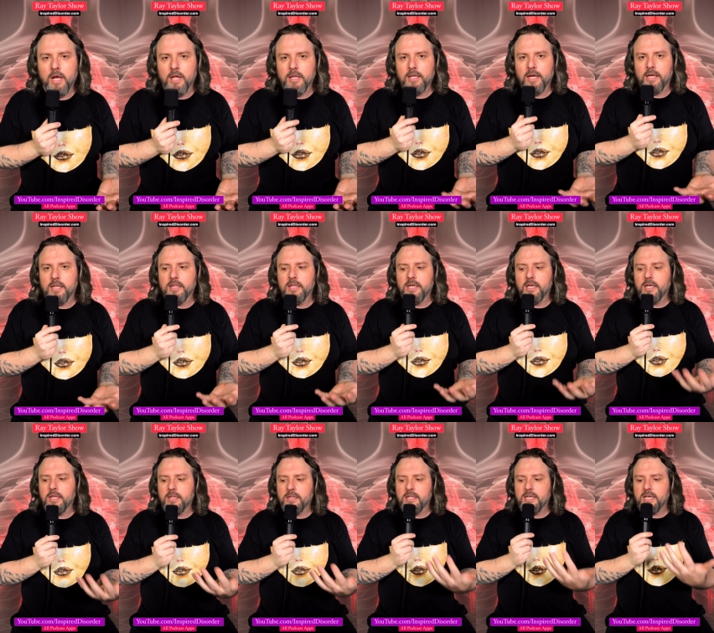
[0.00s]
Like,
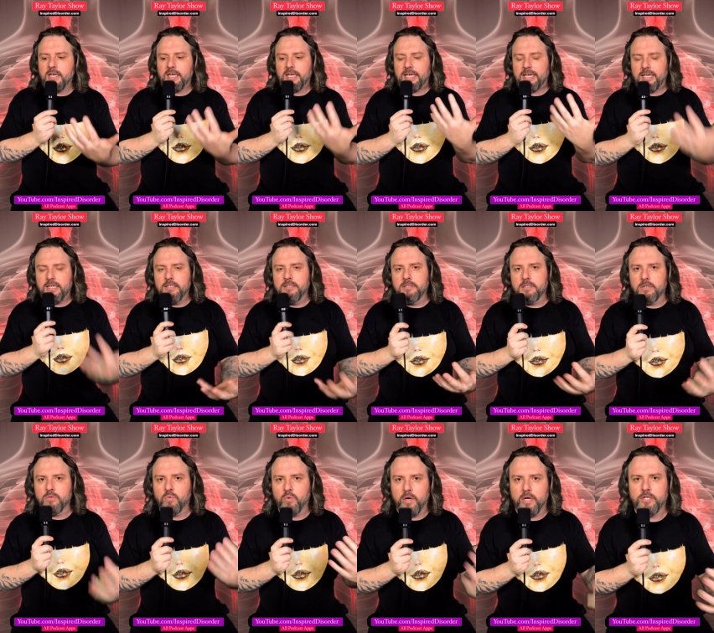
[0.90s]
the the ease
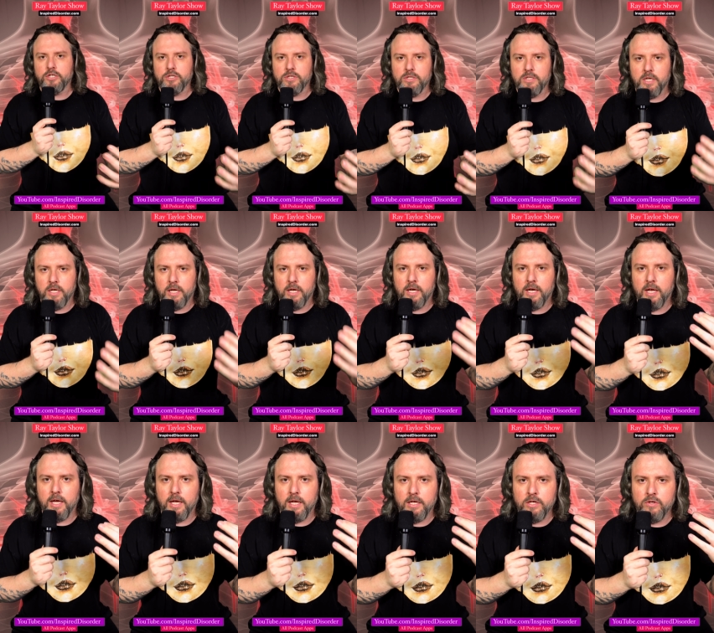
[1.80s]
at which it,
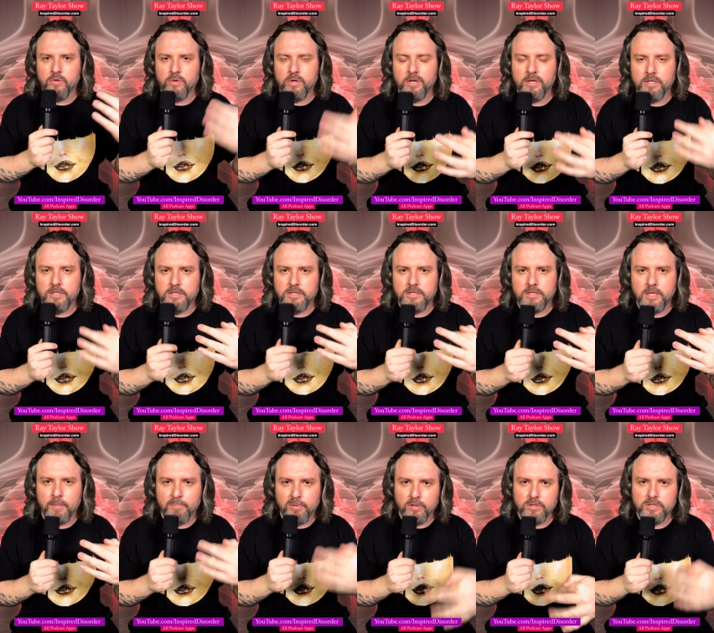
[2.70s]
you can
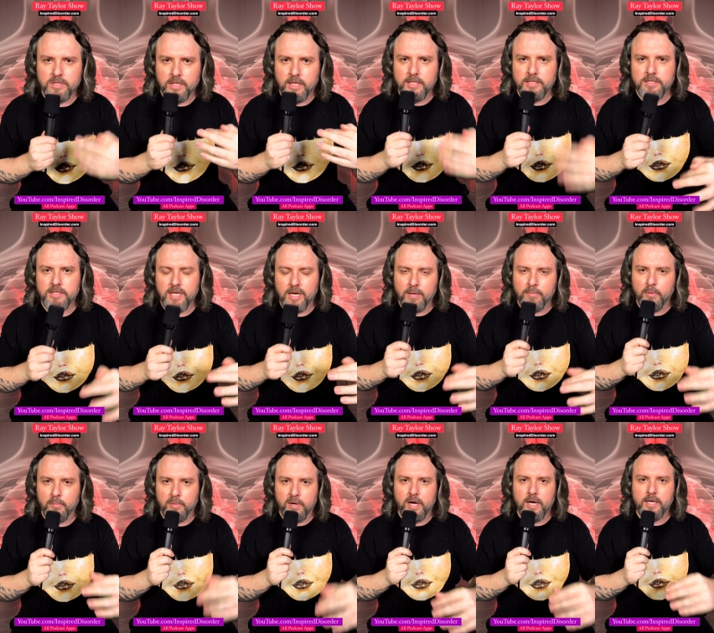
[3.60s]
a person can set up
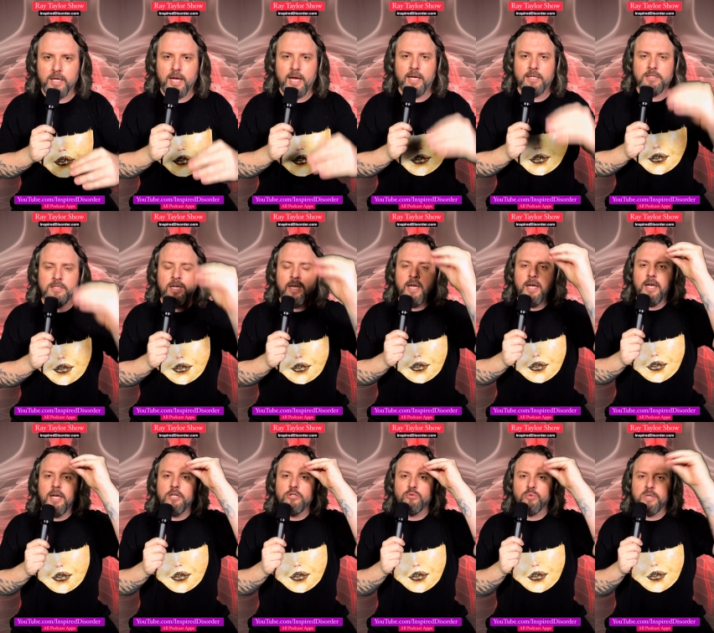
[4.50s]
a podcast
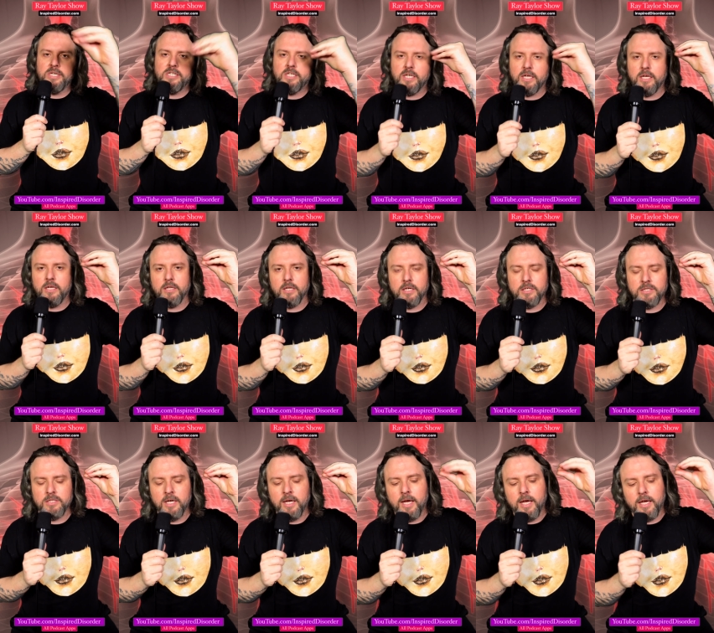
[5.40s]
is
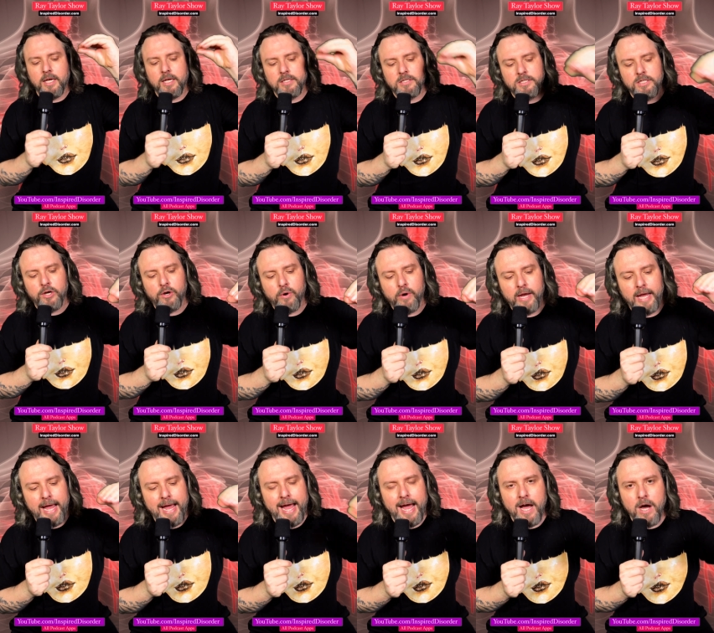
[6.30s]
ridiculous, considering
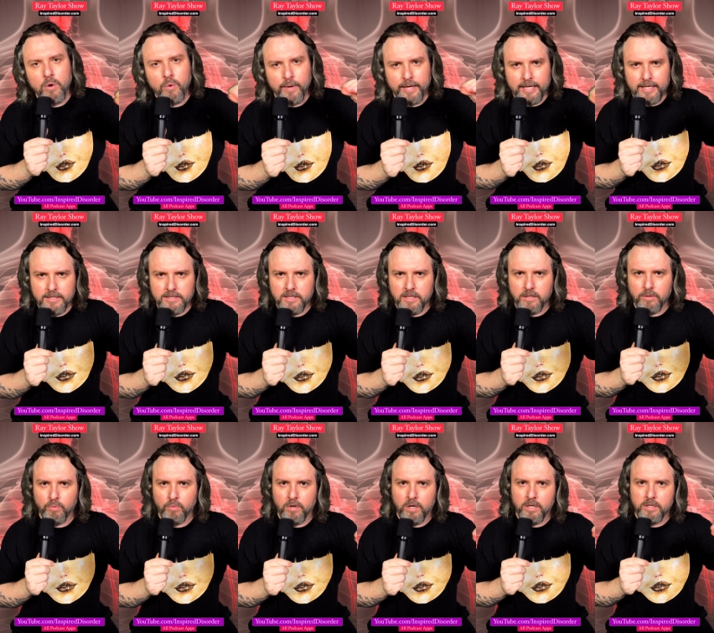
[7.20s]
how easy it
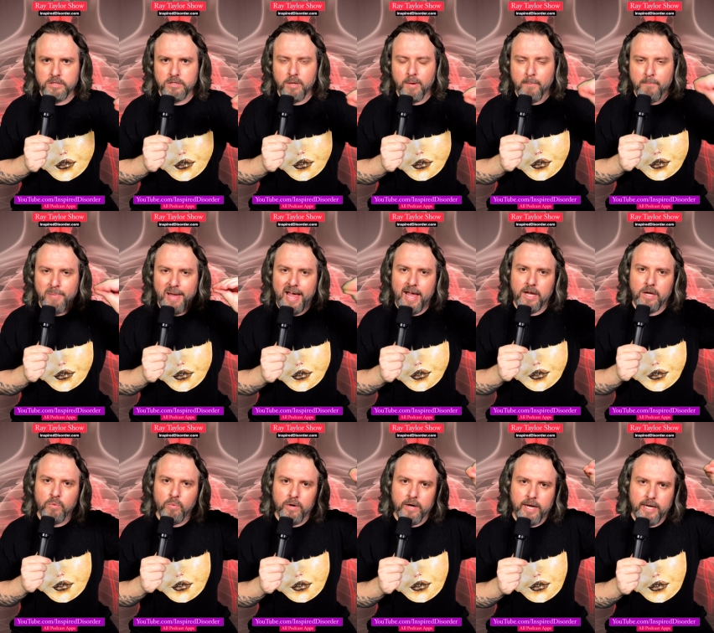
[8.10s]
was
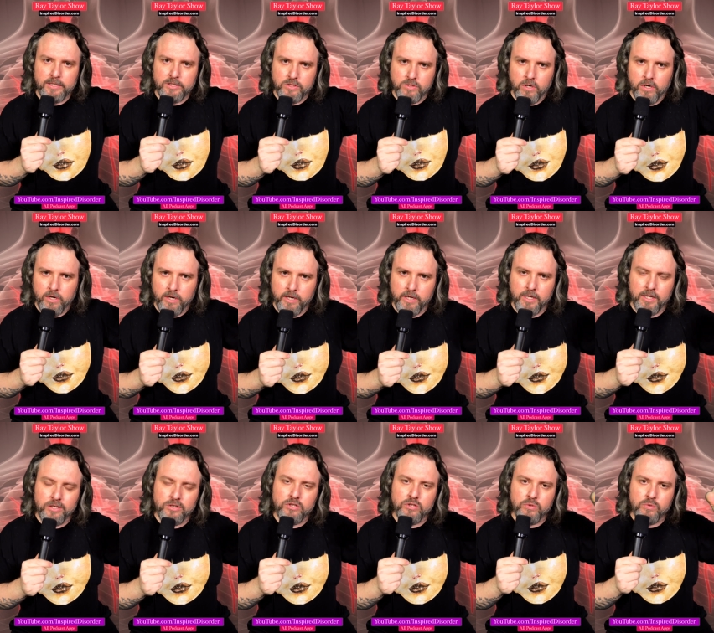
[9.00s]
back when I started
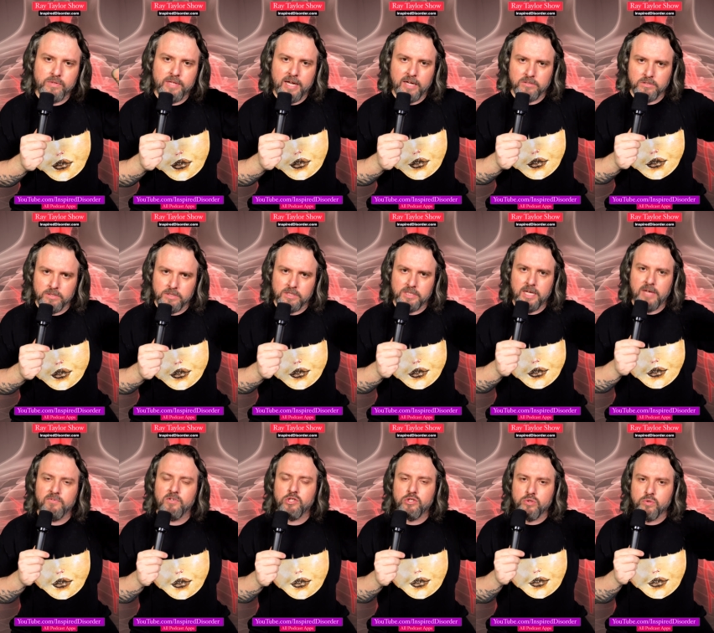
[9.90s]
in two thousand
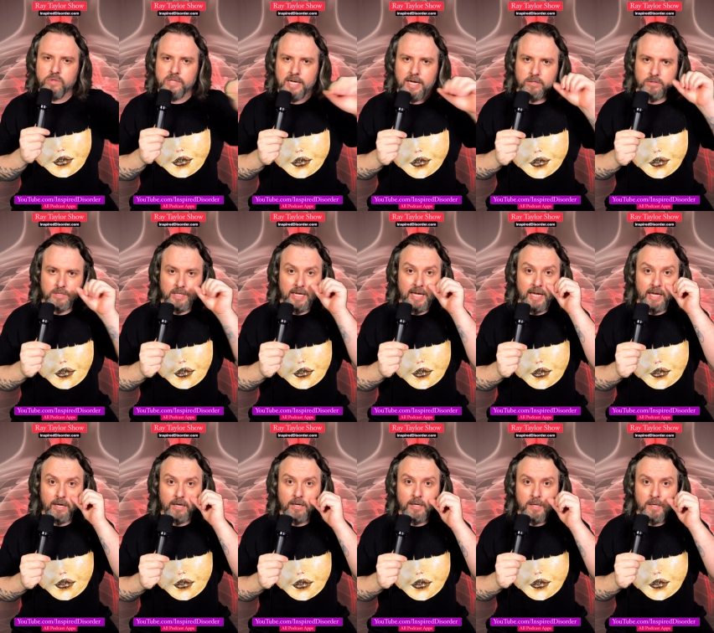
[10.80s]
seven, two thousand eight,